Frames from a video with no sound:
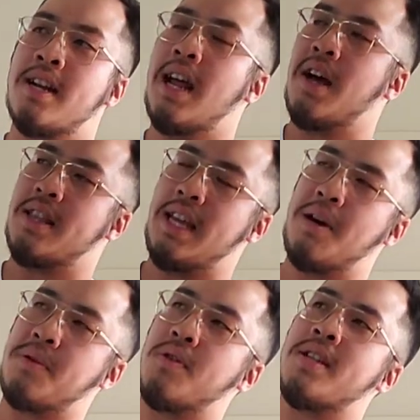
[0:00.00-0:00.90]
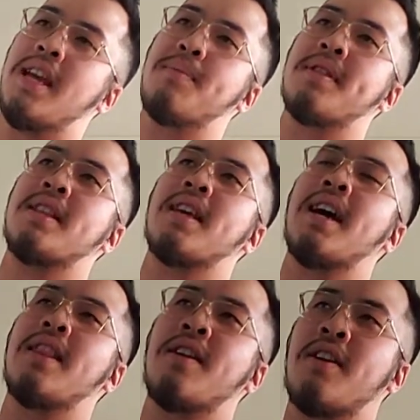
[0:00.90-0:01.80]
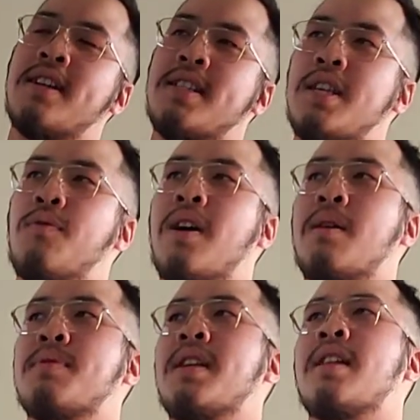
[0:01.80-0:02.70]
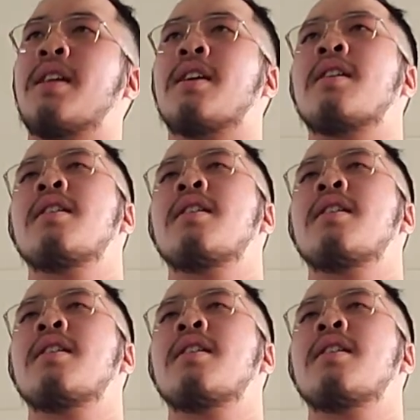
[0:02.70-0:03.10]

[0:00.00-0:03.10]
and at the outdoor table that they had there, I see Rob sitting there.